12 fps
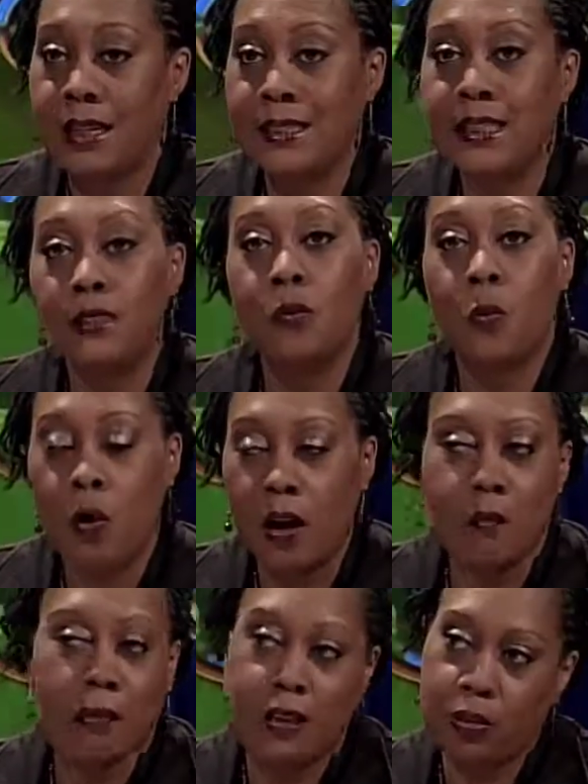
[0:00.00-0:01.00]
I didn't
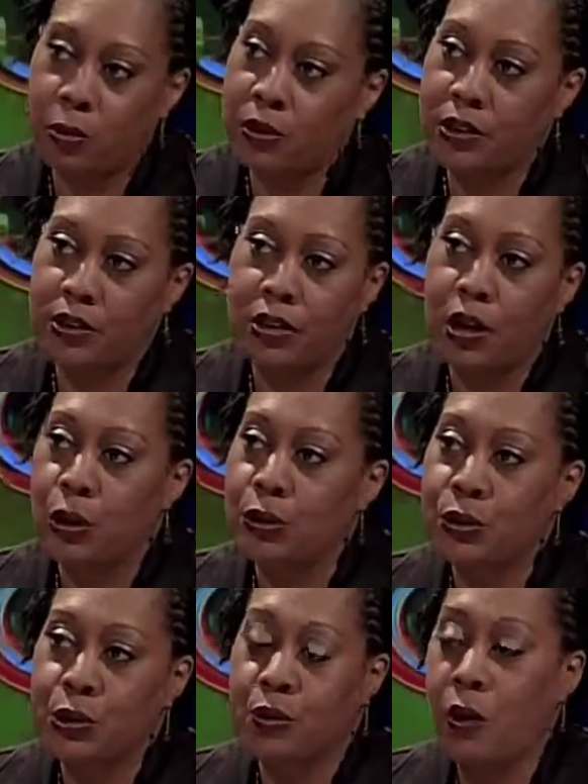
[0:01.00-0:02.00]
want my daughters
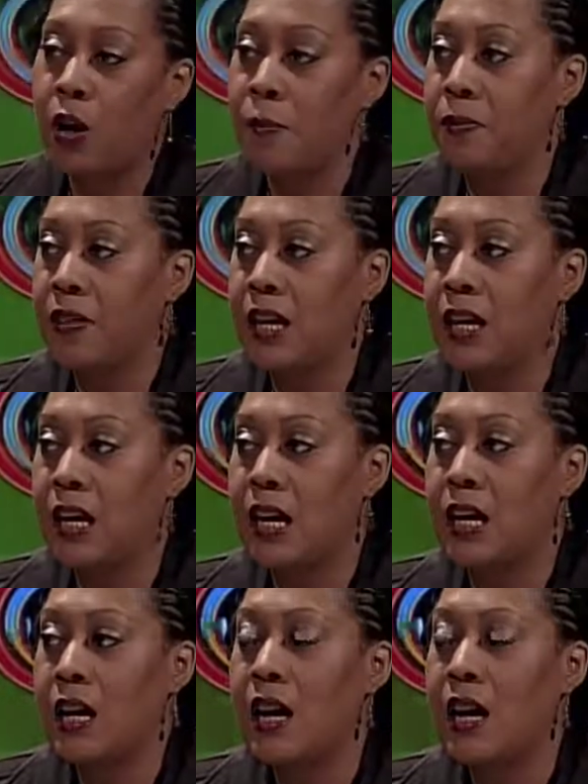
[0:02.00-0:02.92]
to grow up thinking